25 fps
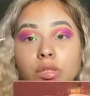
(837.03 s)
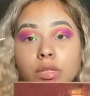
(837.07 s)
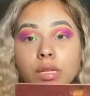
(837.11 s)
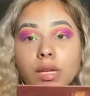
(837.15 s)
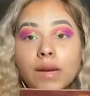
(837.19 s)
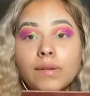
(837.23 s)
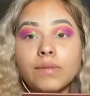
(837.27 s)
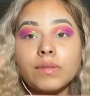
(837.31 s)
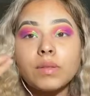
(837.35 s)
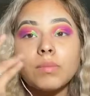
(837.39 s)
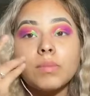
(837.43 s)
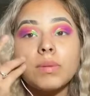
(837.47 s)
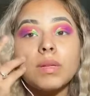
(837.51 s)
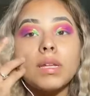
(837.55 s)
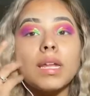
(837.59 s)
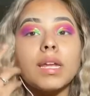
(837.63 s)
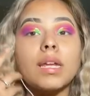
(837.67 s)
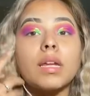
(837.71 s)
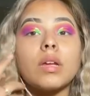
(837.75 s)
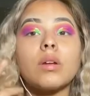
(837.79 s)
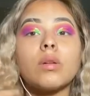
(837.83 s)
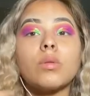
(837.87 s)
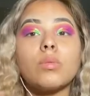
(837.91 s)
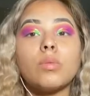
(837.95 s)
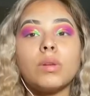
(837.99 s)
you have to be like
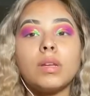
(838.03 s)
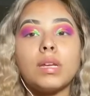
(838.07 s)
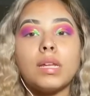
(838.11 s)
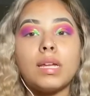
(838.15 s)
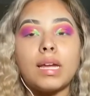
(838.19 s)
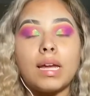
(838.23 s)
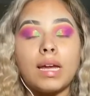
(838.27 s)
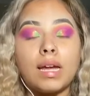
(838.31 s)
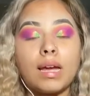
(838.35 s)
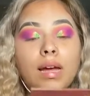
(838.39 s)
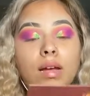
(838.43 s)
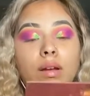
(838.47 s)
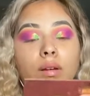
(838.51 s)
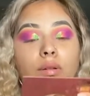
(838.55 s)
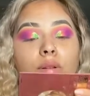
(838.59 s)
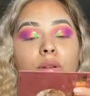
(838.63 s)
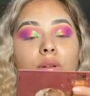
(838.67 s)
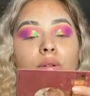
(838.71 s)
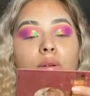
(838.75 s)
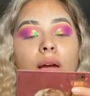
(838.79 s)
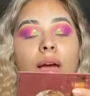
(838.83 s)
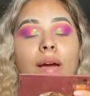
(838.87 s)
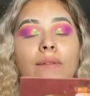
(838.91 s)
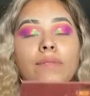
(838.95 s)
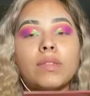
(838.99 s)
really, you
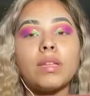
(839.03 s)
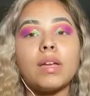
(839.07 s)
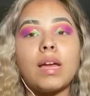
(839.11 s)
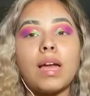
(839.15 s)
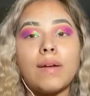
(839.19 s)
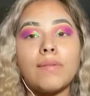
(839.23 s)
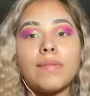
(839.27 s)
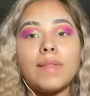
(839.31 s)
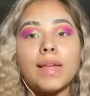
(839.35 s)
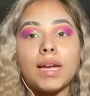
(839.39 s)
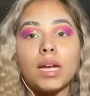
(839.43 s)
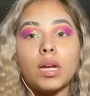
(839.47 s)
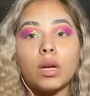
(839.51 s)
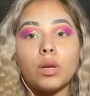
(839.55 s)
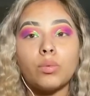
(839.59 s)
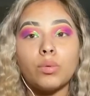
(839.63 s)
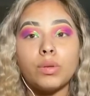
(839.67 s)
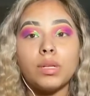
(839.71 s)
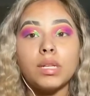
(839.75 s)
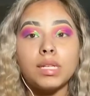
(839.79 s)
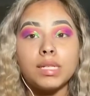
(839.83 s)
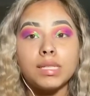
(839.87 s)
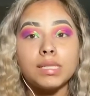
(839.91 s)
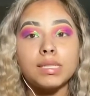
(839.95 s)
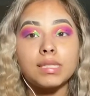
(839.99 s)
have to have like a
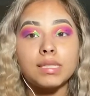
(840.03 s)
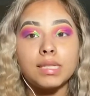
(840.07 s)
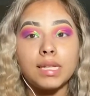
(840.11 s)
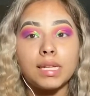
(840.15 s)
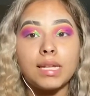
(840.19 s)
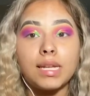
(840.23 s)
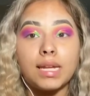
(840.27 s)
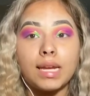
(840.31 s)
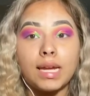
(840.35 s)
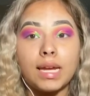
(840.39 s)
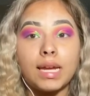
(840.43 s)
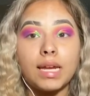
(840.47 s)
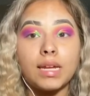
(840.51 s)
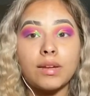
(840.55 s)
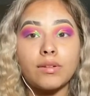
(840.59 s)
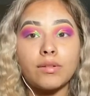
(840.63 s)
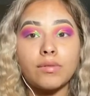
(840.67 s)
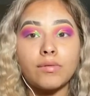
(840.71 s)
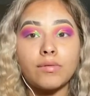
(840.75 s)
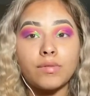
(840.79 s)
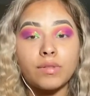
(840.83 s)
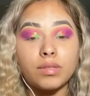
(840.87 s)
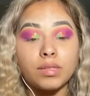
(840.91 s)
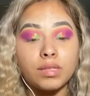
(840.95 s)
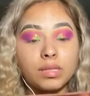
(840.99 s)
really steady hand
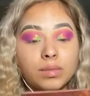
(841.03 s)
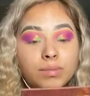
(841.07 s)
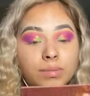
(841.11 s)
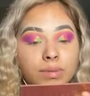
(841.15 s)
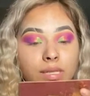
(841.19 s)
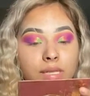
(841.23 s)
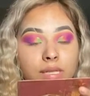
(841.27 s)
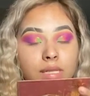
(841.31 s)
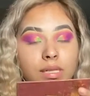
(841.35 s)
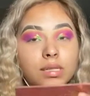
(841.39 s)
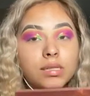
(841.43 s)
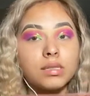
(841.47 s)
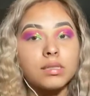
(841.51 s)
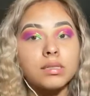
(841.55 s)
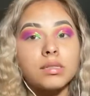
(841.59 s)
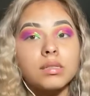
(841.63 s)
for this, because